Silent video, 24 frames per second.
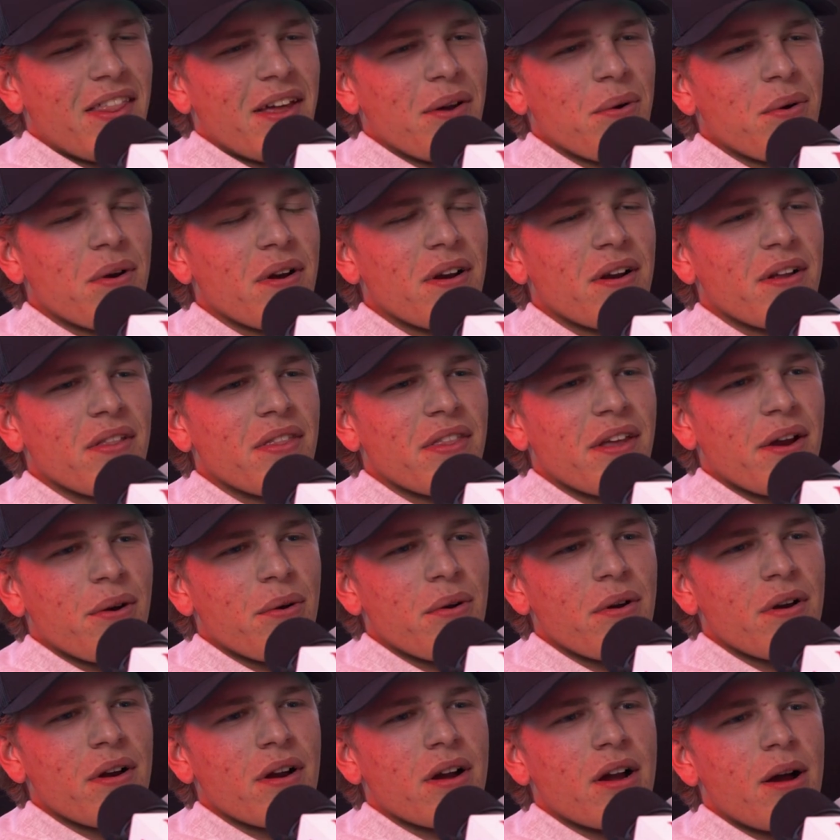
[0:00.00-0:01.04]
there
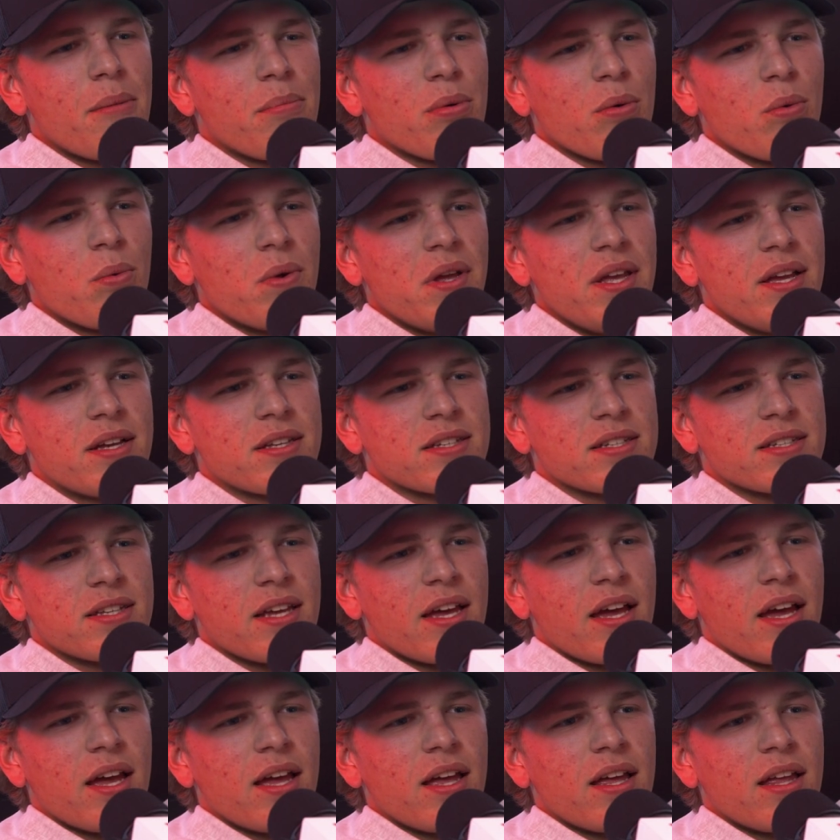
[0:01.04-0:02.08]
were a couple weeks
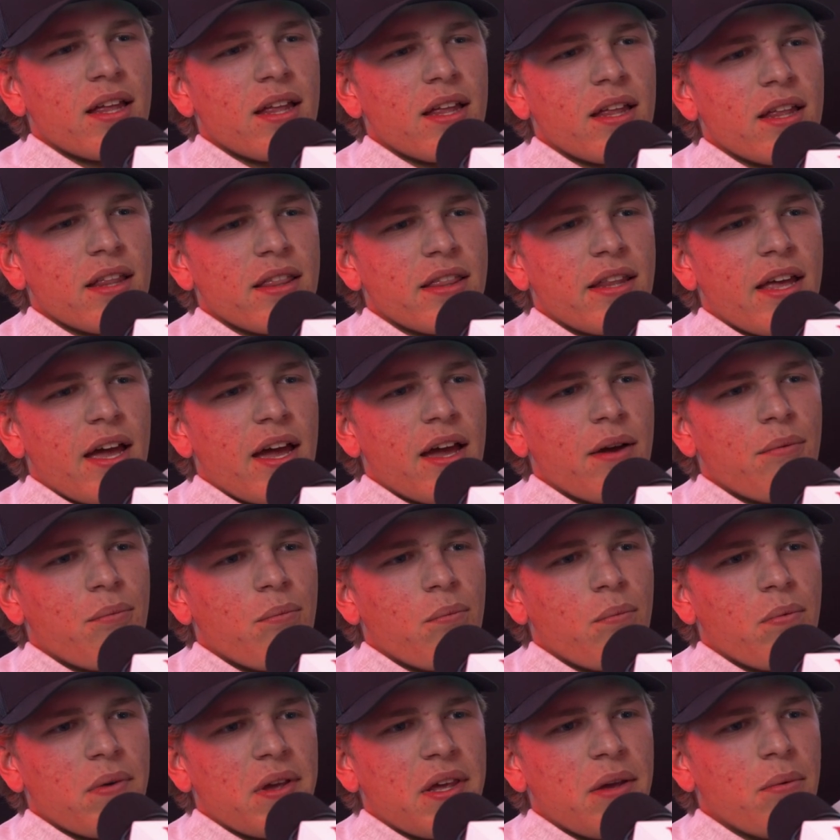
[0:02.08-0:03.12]
that
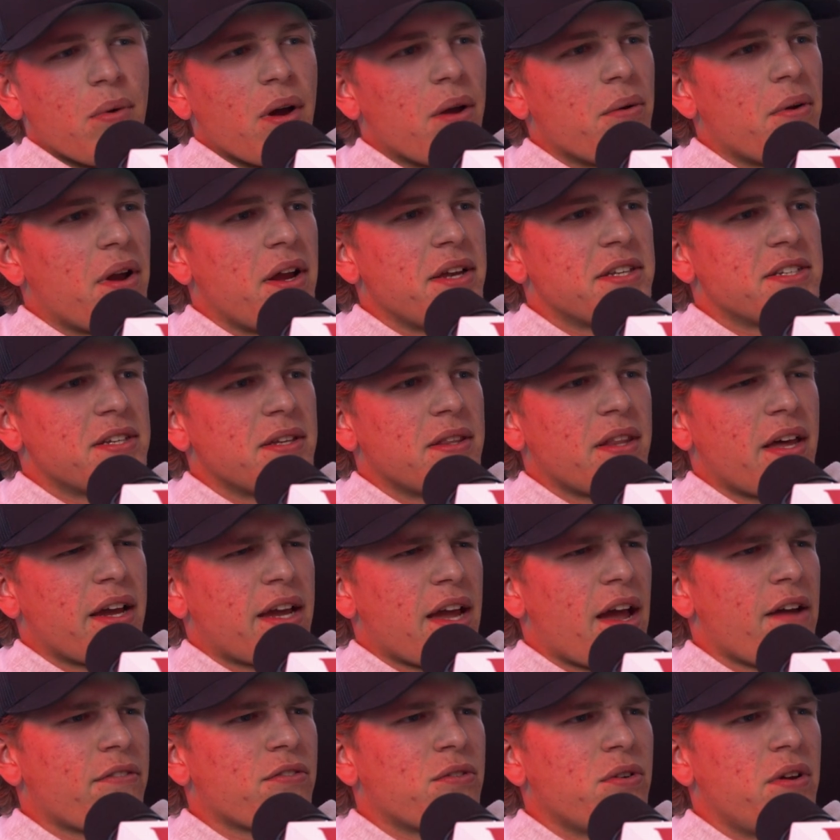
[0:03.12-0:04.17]
he went racing like
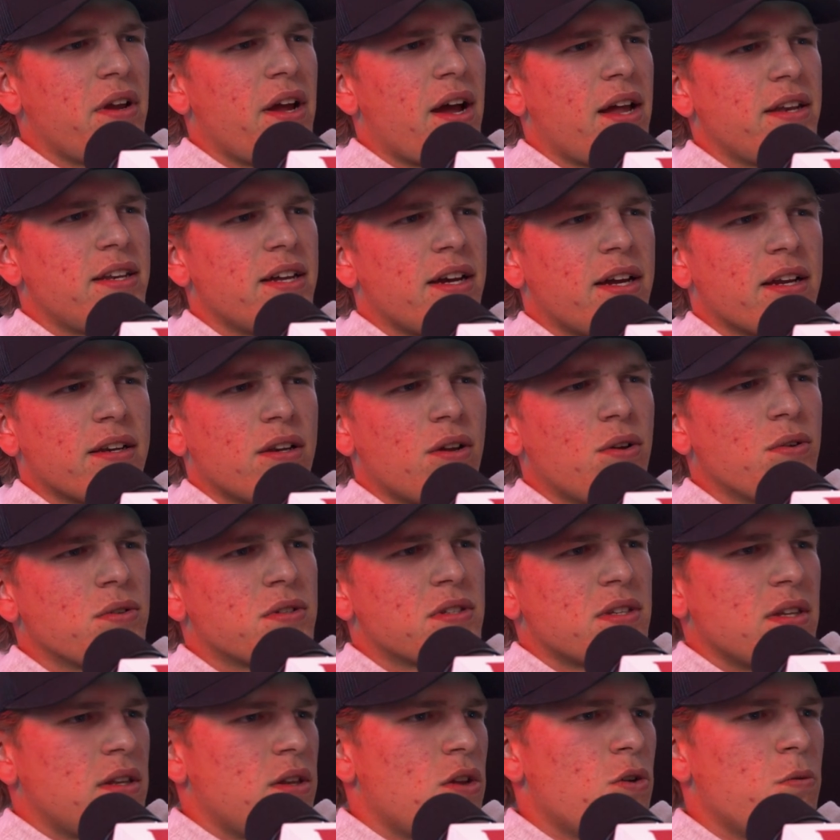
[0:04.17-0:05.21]
after he got
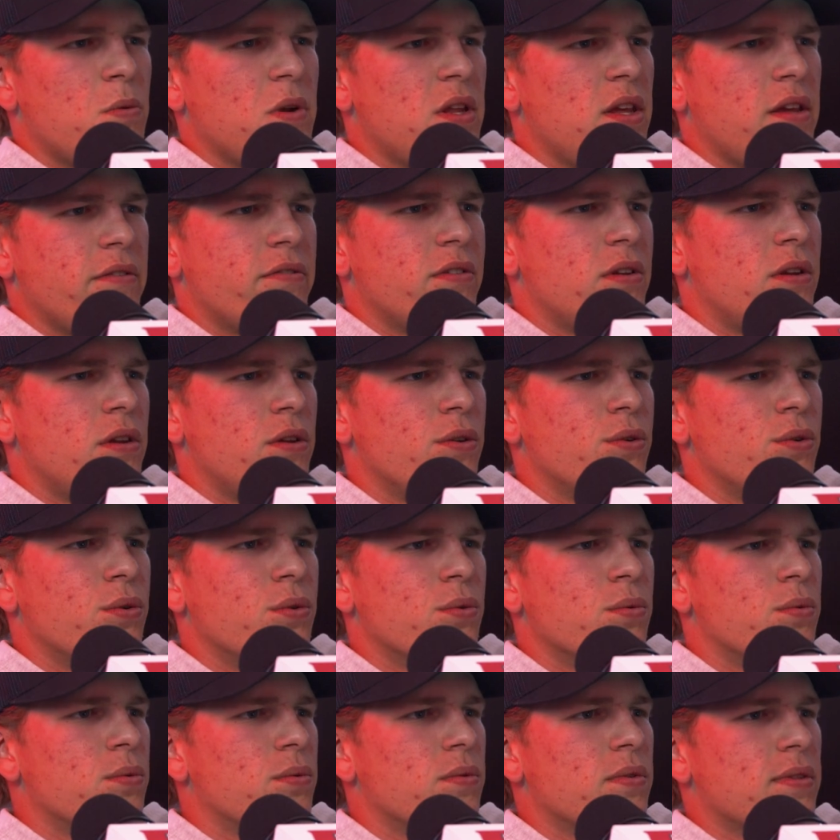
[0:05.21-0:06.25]
diagnosed, and nobody even
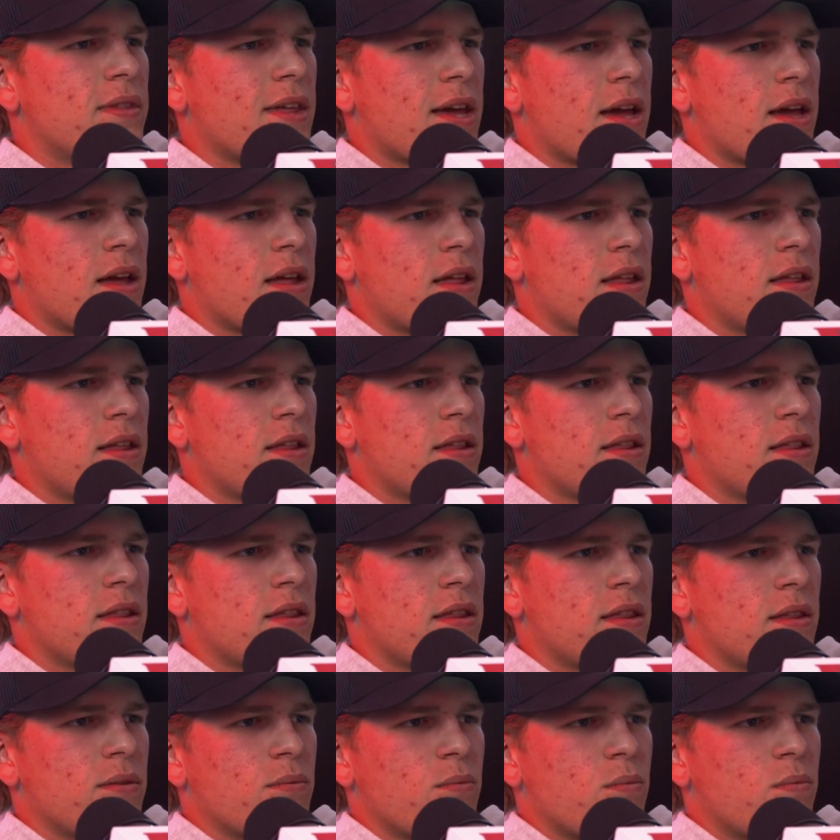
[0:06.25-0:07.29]
knew that
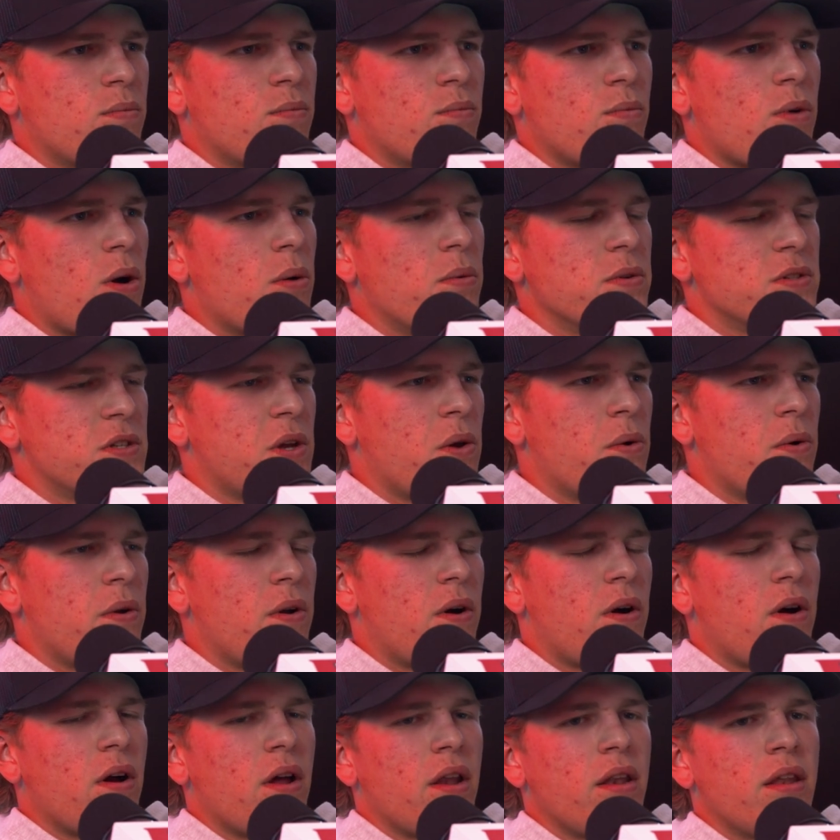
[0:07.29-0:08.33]
what was going
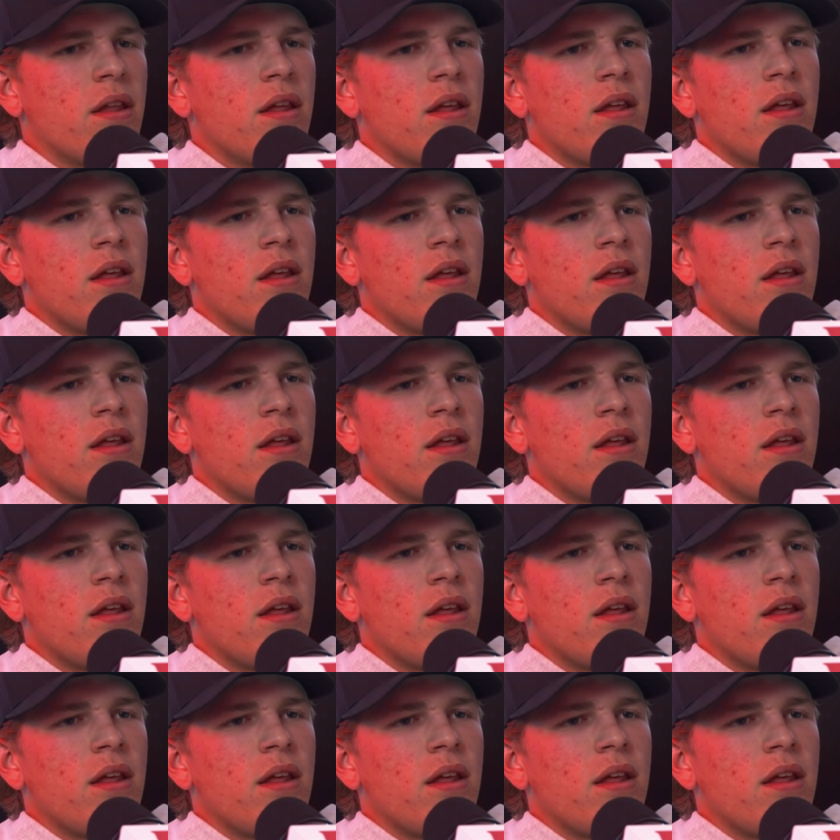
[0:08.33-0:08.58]
on.